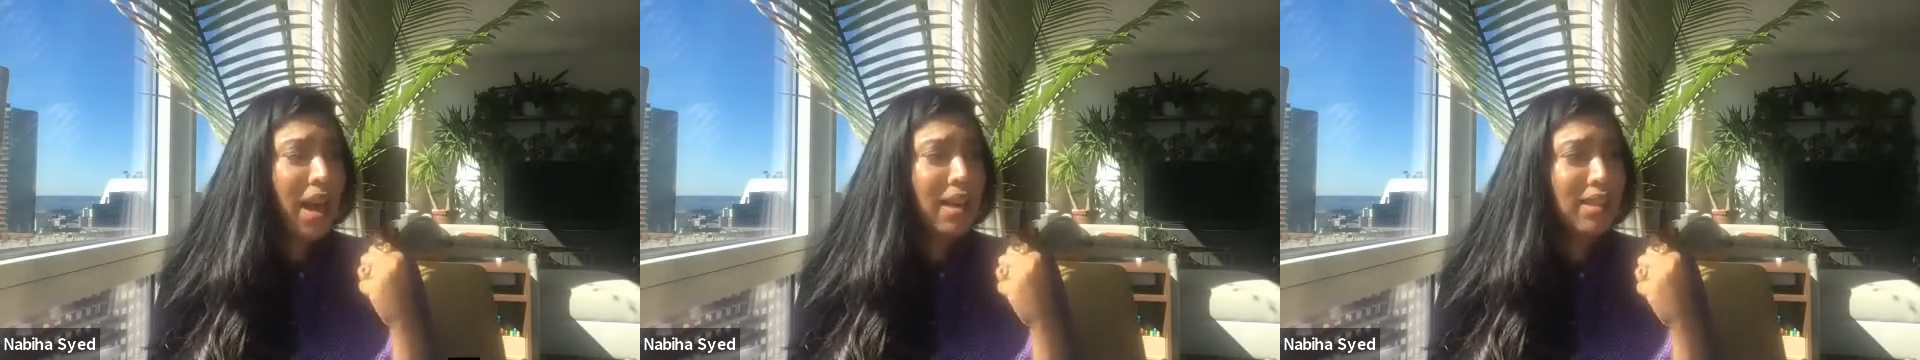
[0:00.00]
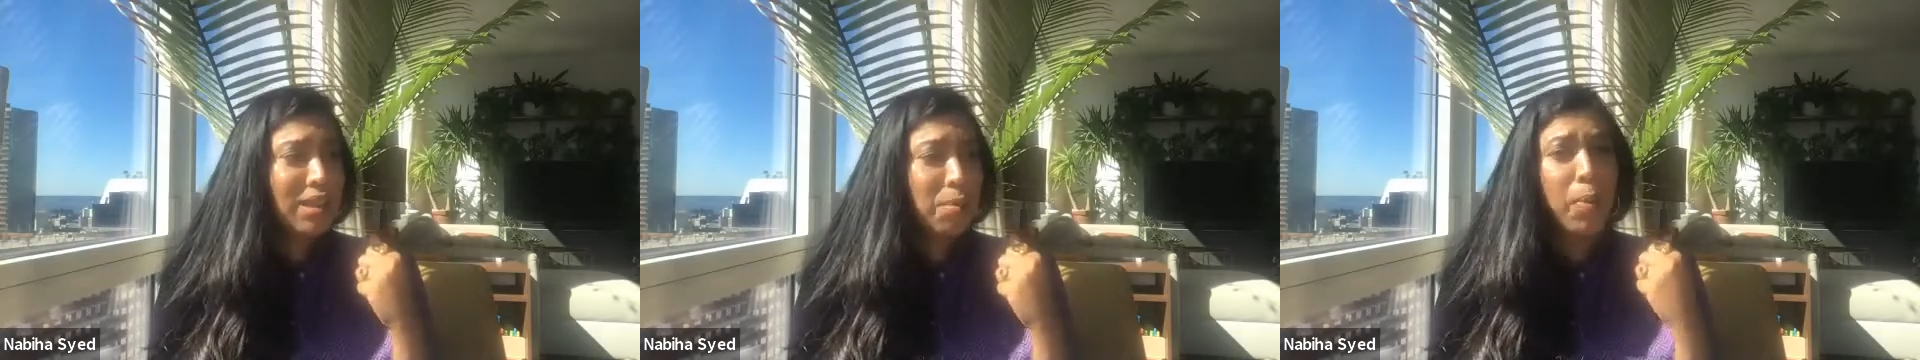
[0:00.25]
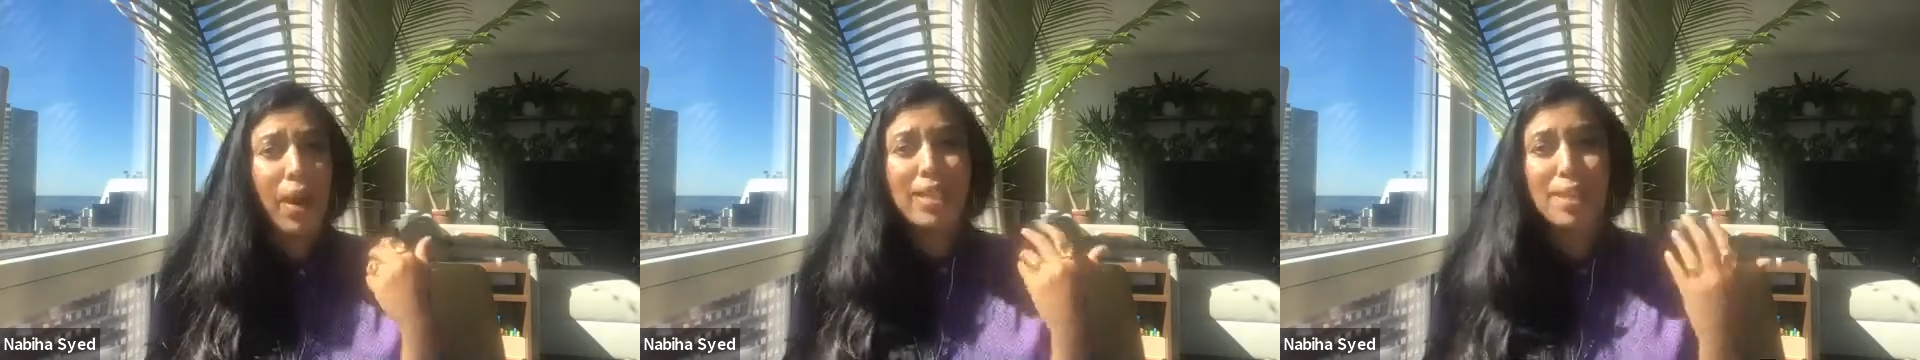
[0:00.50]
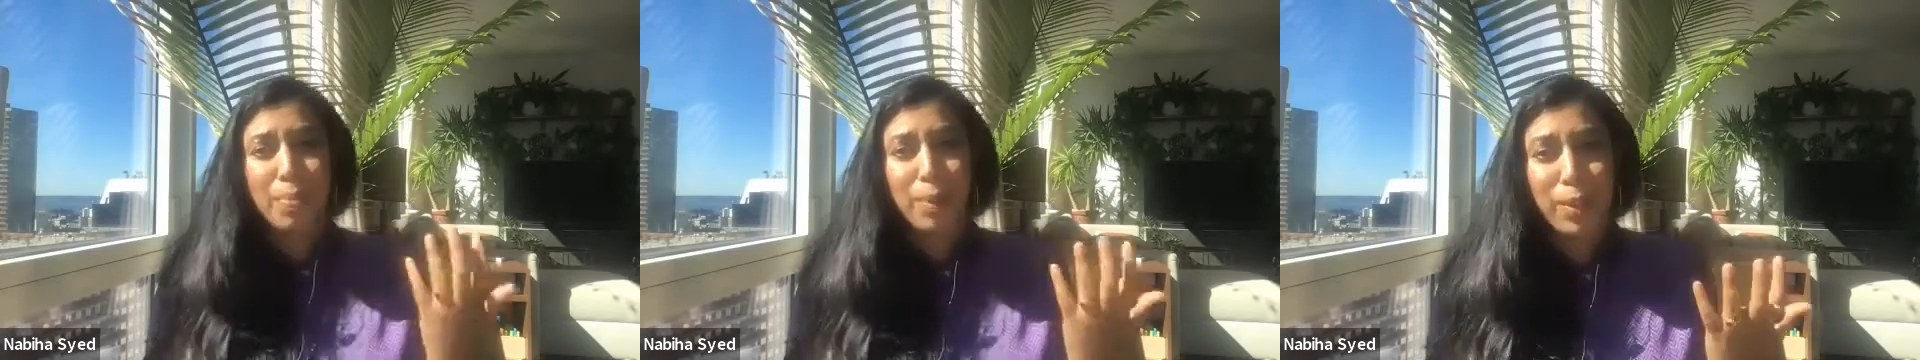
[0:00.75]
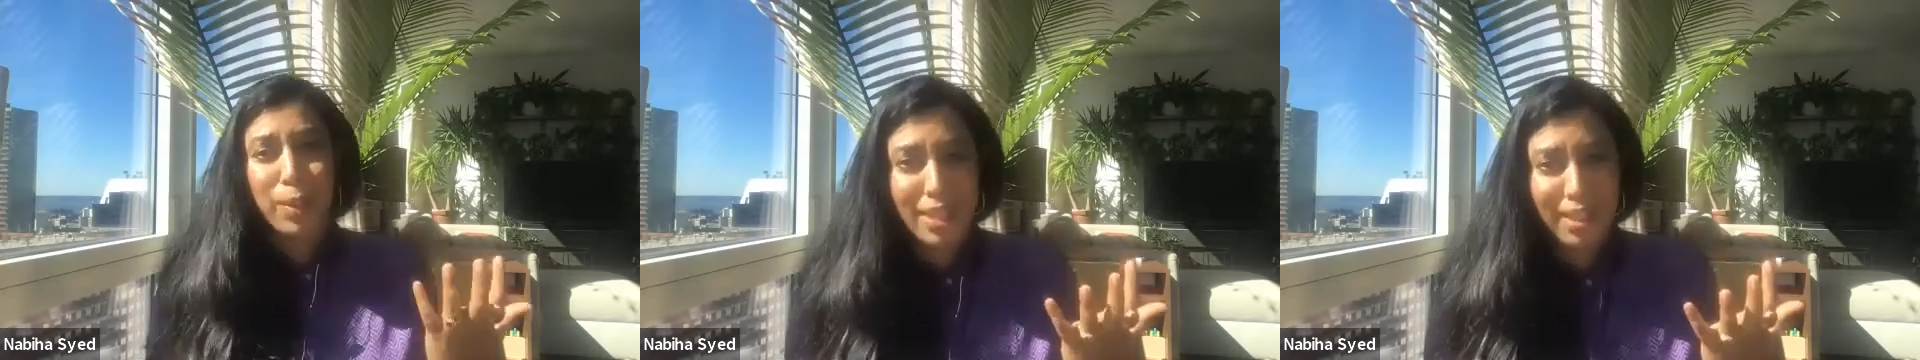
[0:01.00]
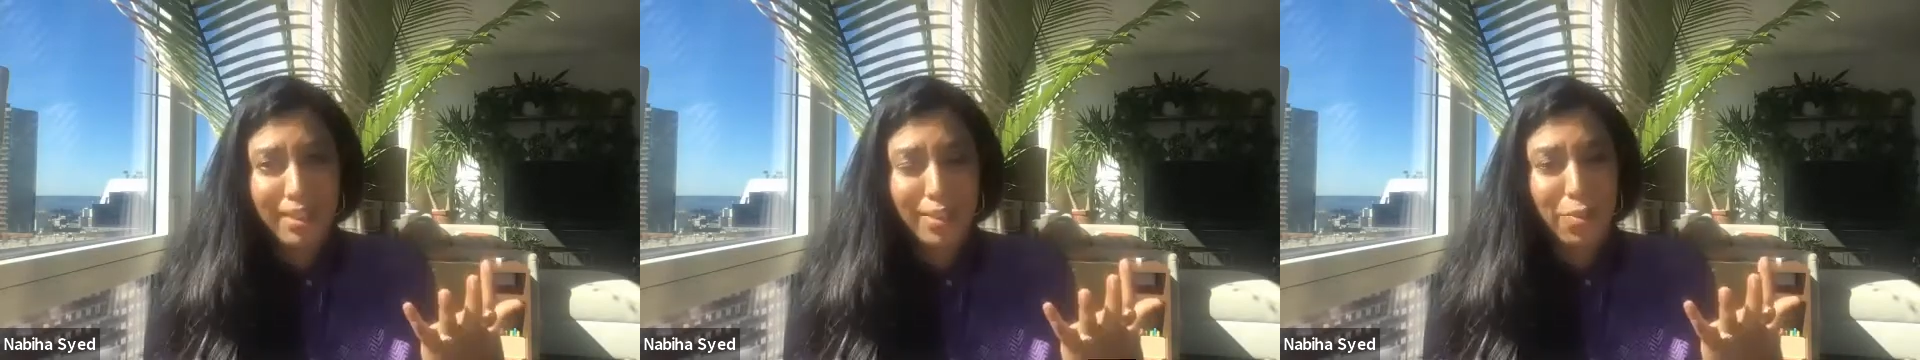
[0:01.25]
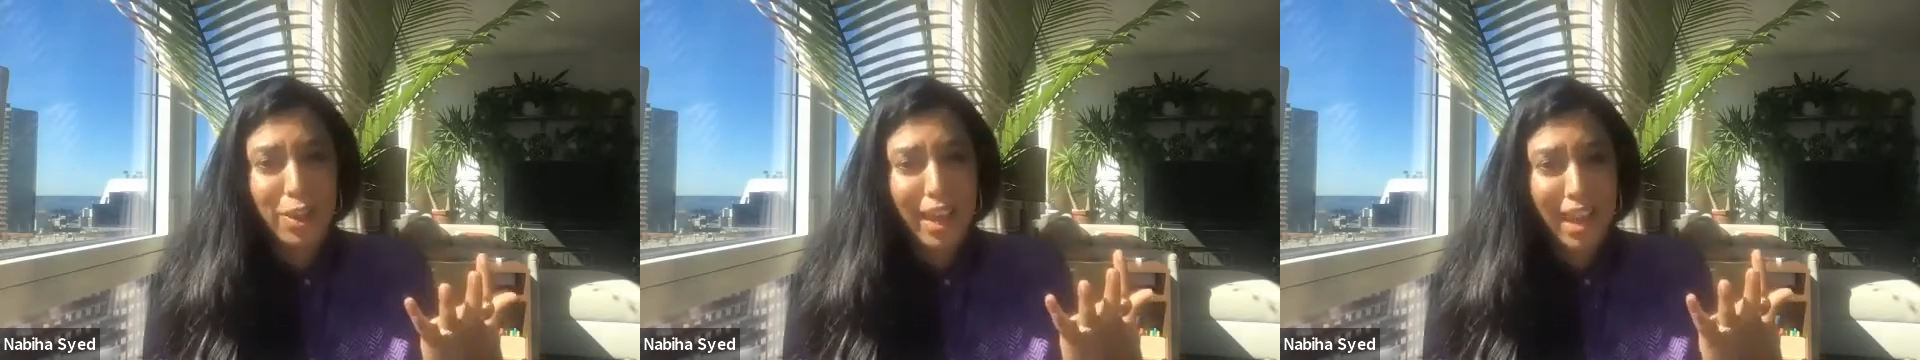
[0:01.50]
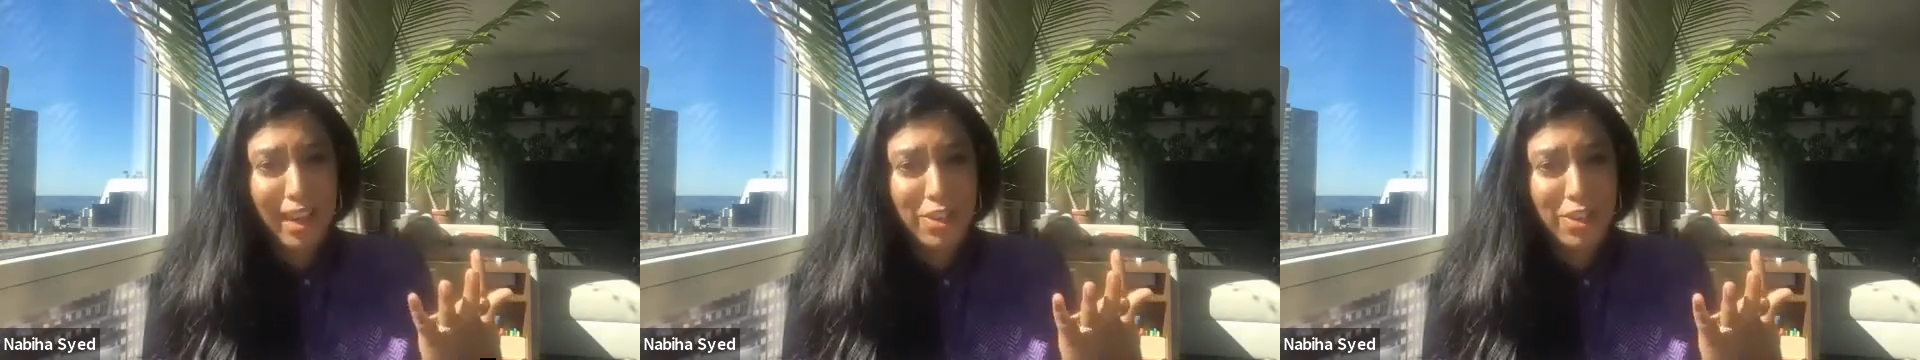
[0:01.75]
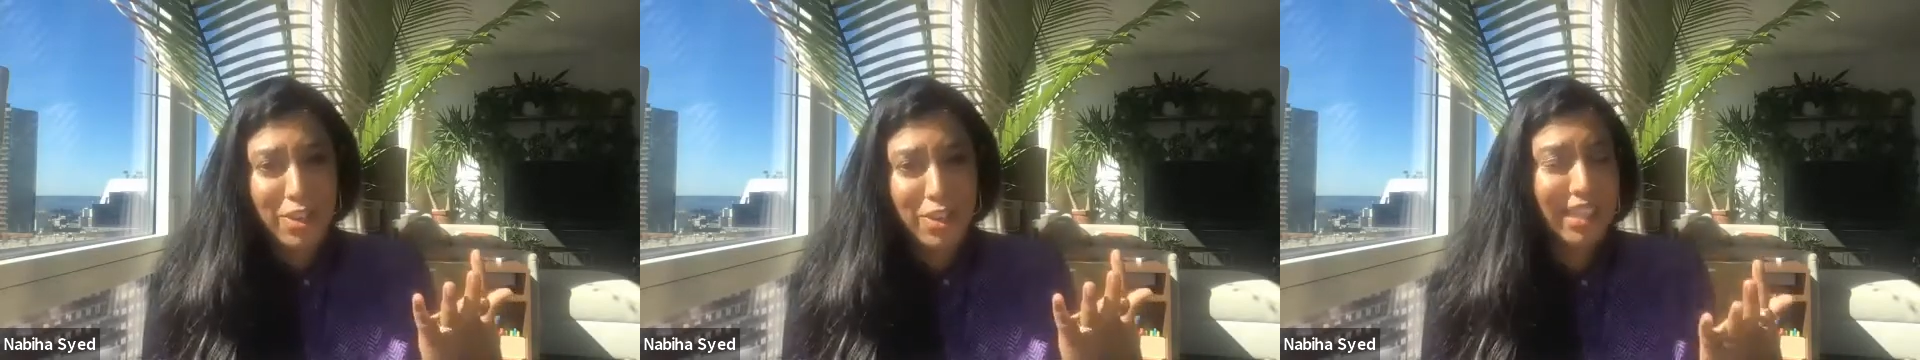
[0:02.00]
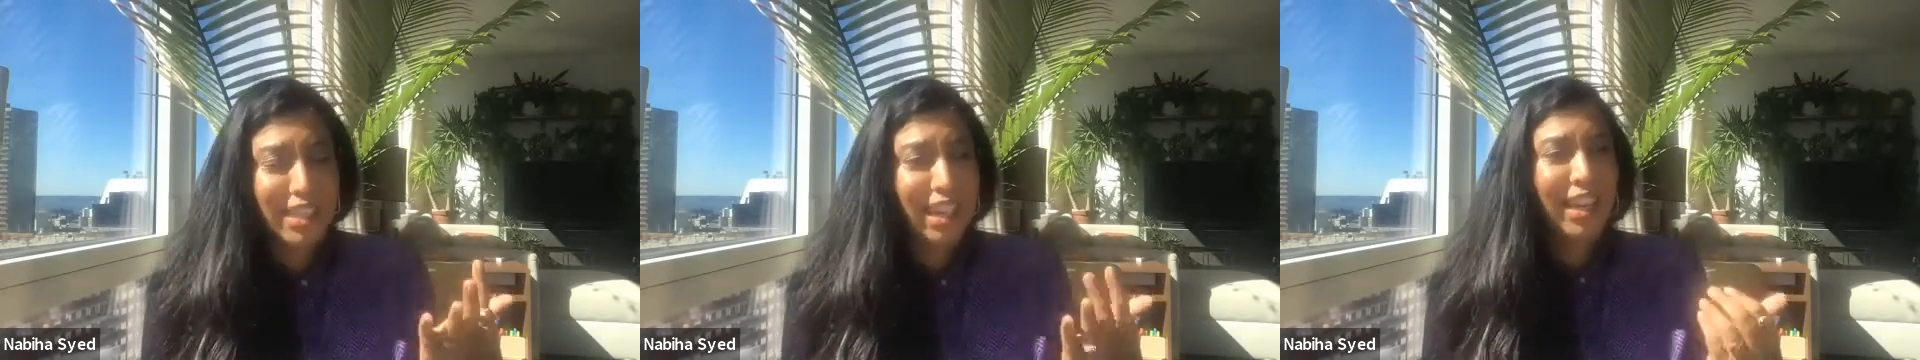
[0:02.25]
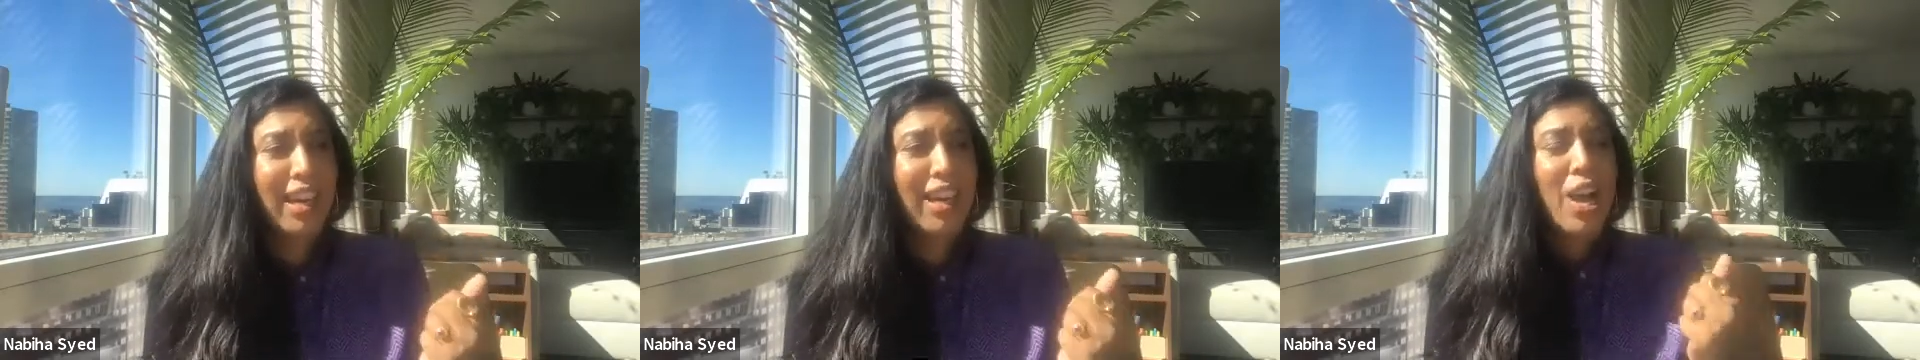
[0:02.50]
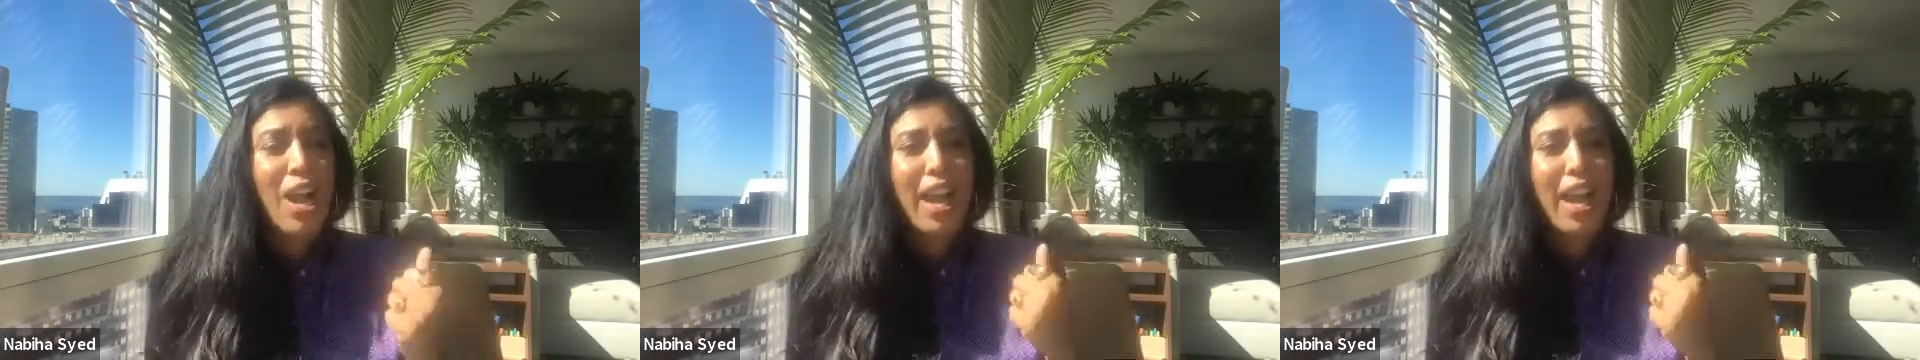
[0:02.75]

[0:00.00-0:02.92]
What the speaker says: as the press person for the agency.